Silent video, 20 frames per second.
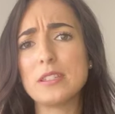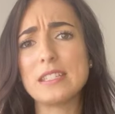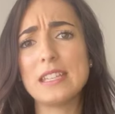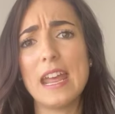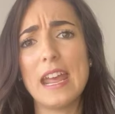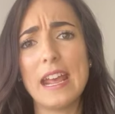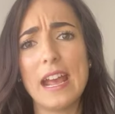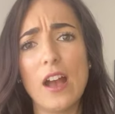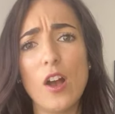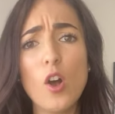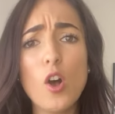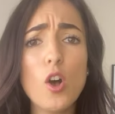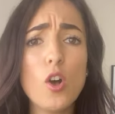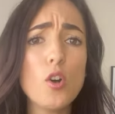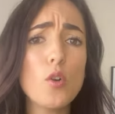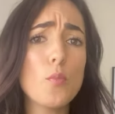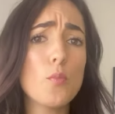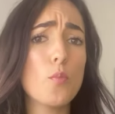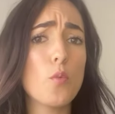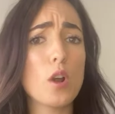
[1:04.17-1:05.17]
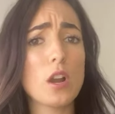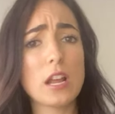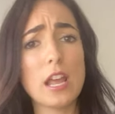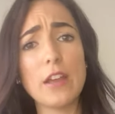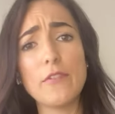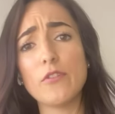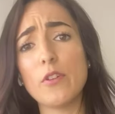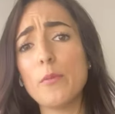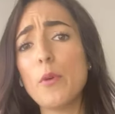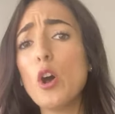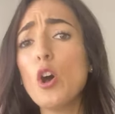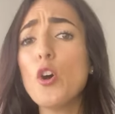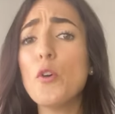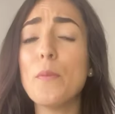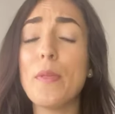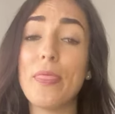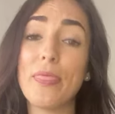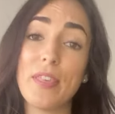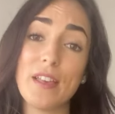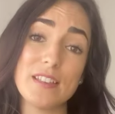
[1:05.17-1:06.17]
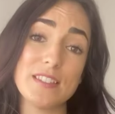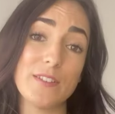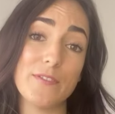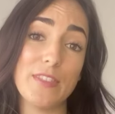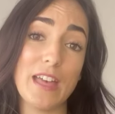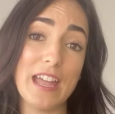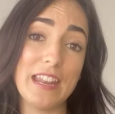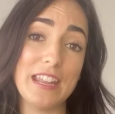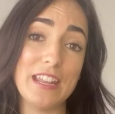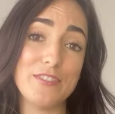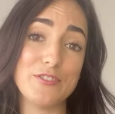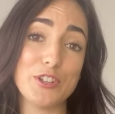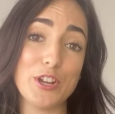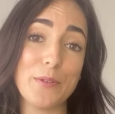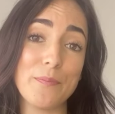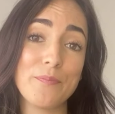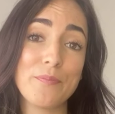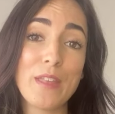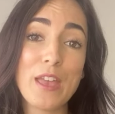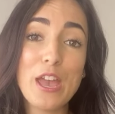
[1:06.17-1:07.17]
staying at home, working from home, and things of that nature.